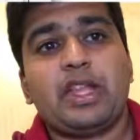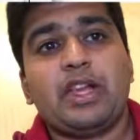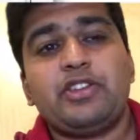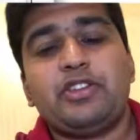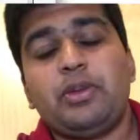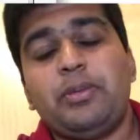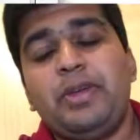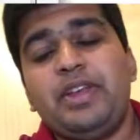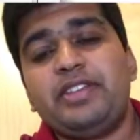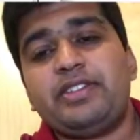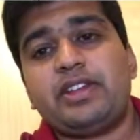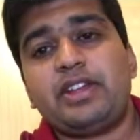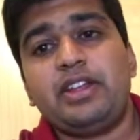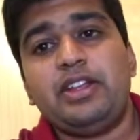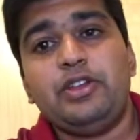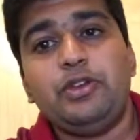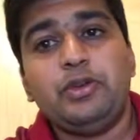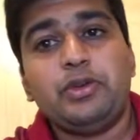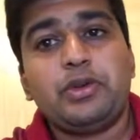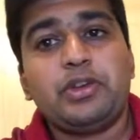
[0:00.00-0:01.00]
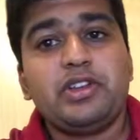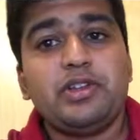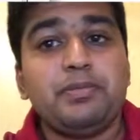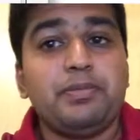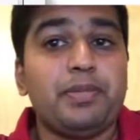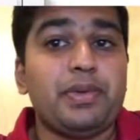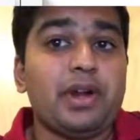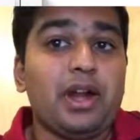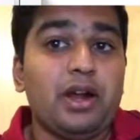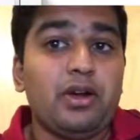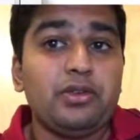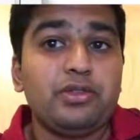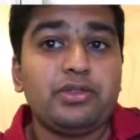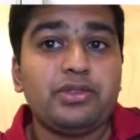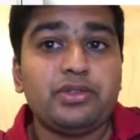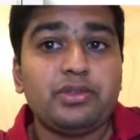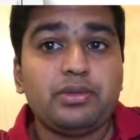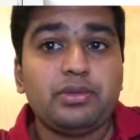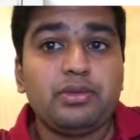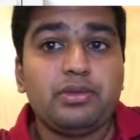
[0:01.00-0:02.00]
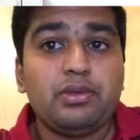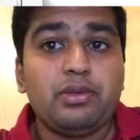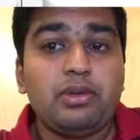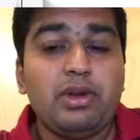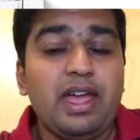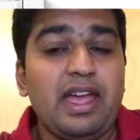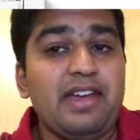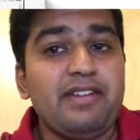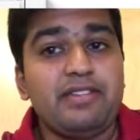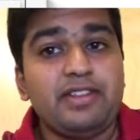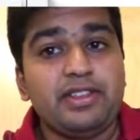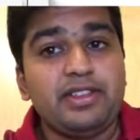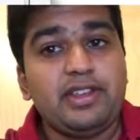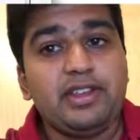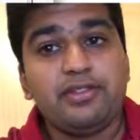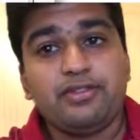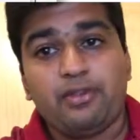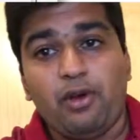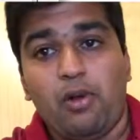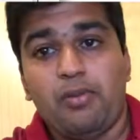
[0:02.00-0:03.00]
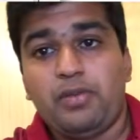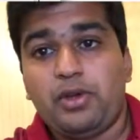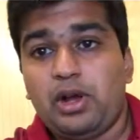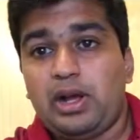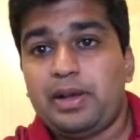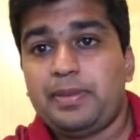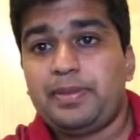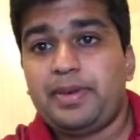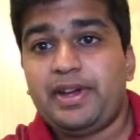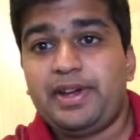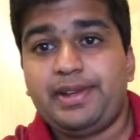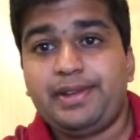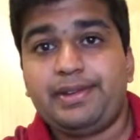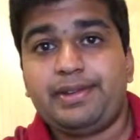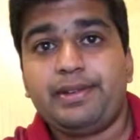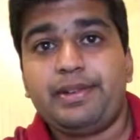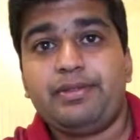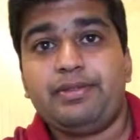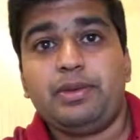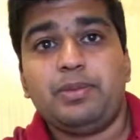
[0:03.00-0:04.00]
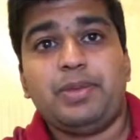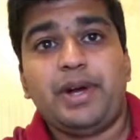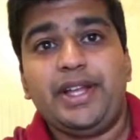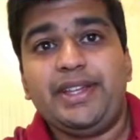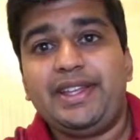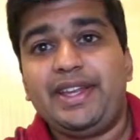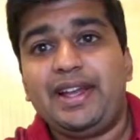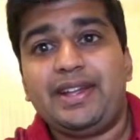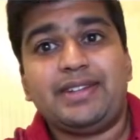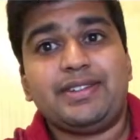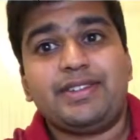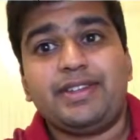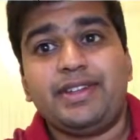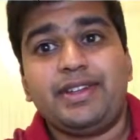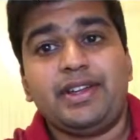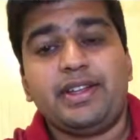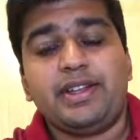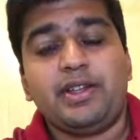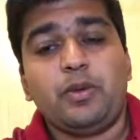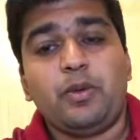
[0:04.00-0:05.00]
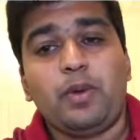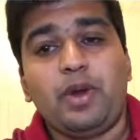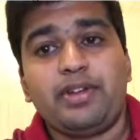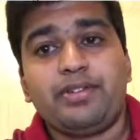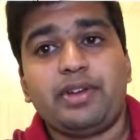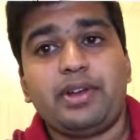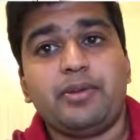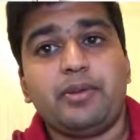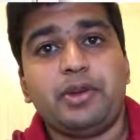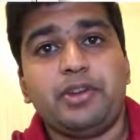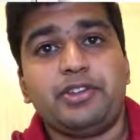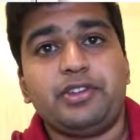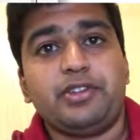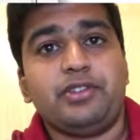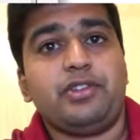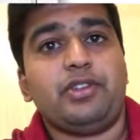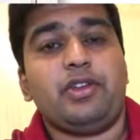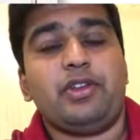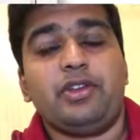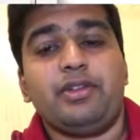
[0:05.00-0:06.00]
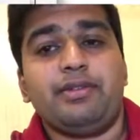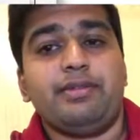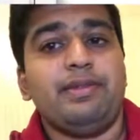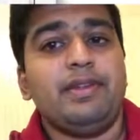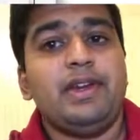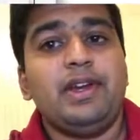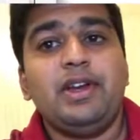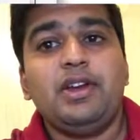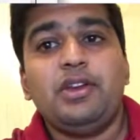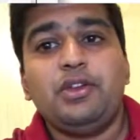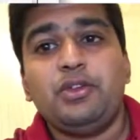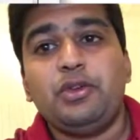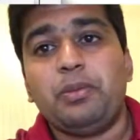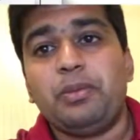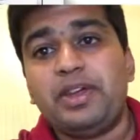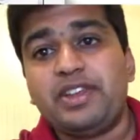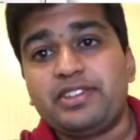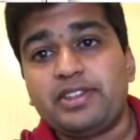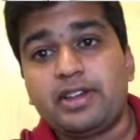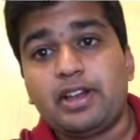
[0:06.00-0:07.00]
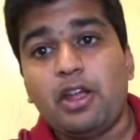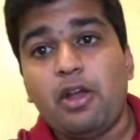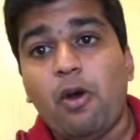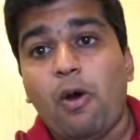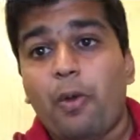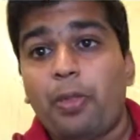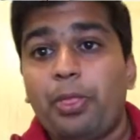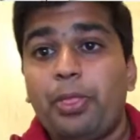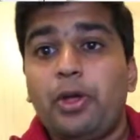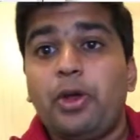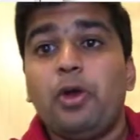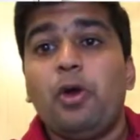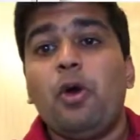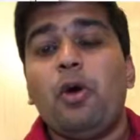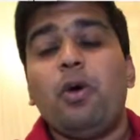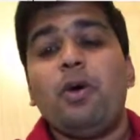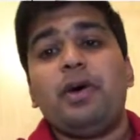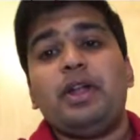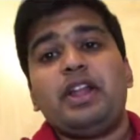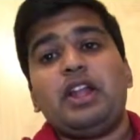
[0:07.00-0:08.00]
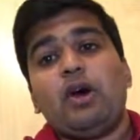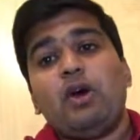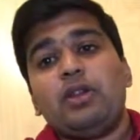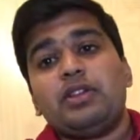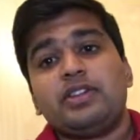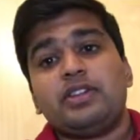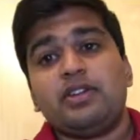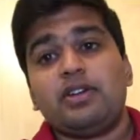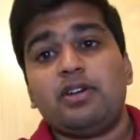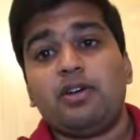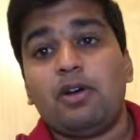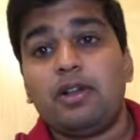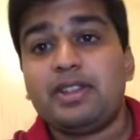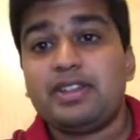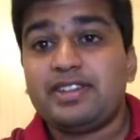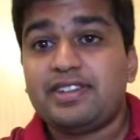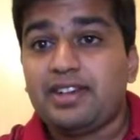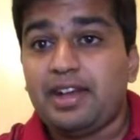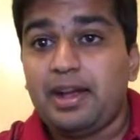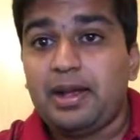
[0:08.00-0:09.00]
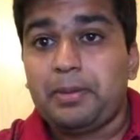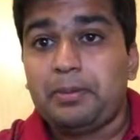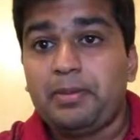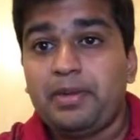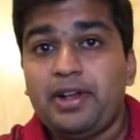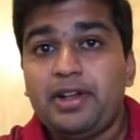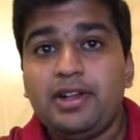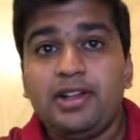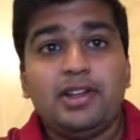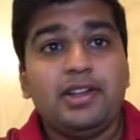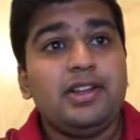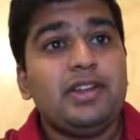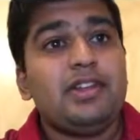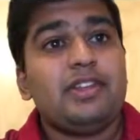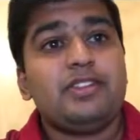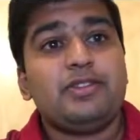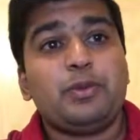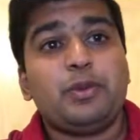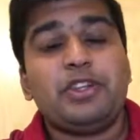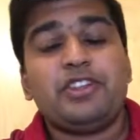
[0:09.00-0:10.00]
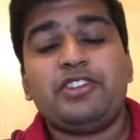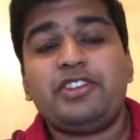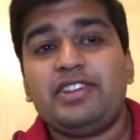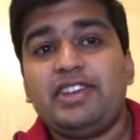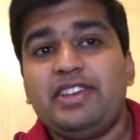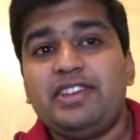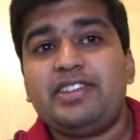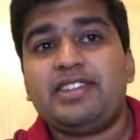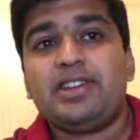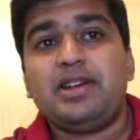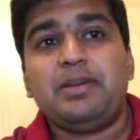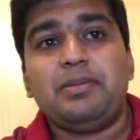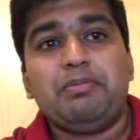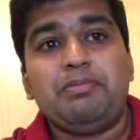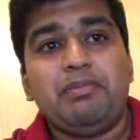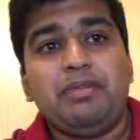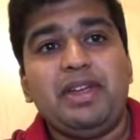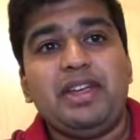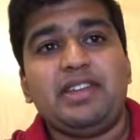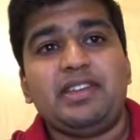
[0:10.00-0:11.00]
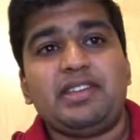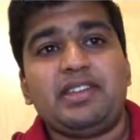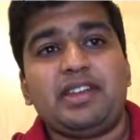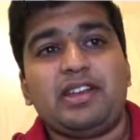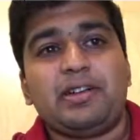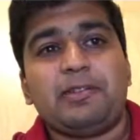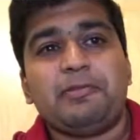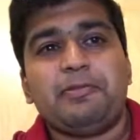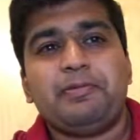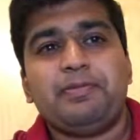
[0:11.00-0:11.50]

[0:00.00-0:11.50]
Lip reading: so basically you can browse everything from your iPad if you buy the LTE and the Wi-Fi version. So you're basically on the go and all the time, which is amazing,